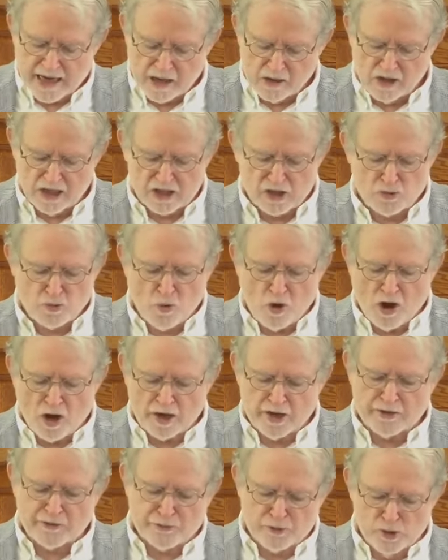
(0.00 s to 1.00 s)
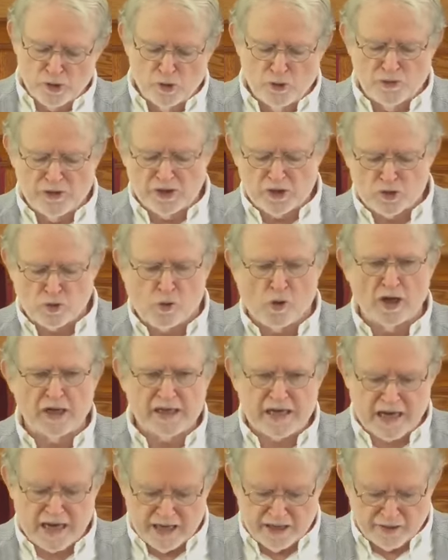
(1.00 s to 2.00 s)
Now let's walk through the
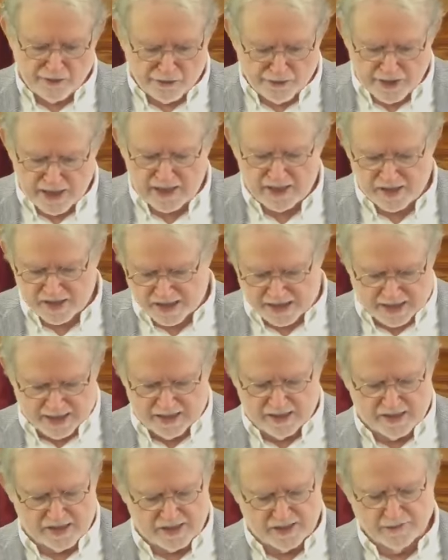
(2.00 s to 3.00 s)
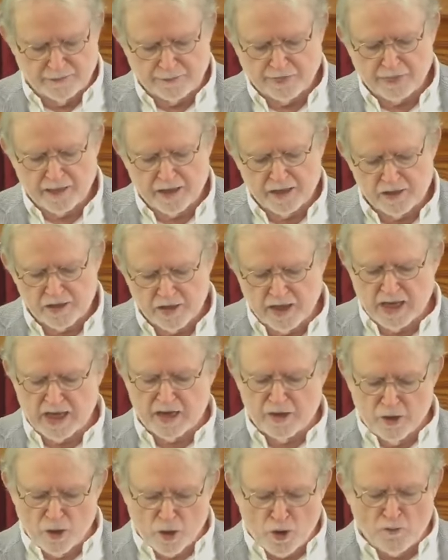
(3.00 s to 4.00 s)
28 theses to
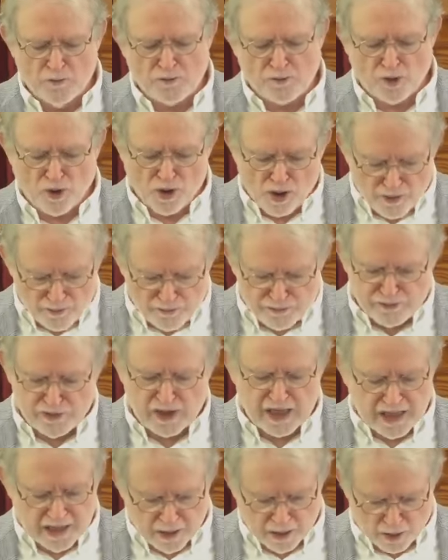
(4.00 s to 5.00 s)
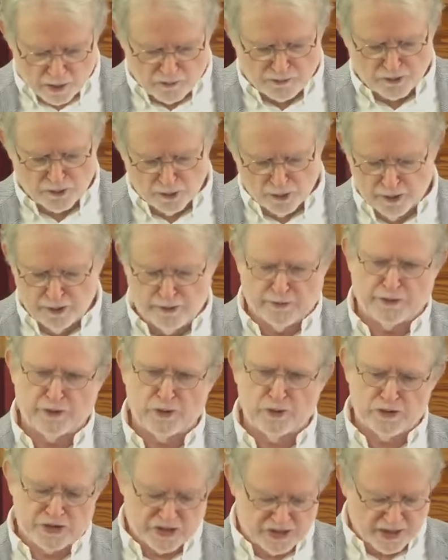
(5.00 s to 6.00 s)
get an overall feel for
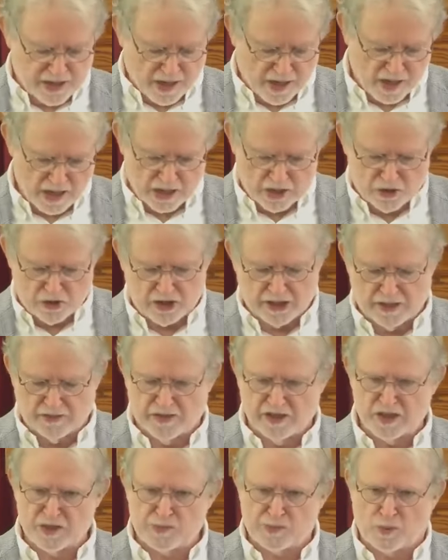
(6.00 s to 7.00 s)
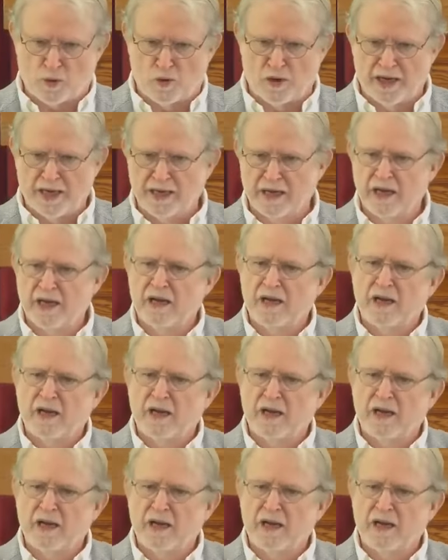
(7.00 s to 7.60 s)
Luther's theology at this point,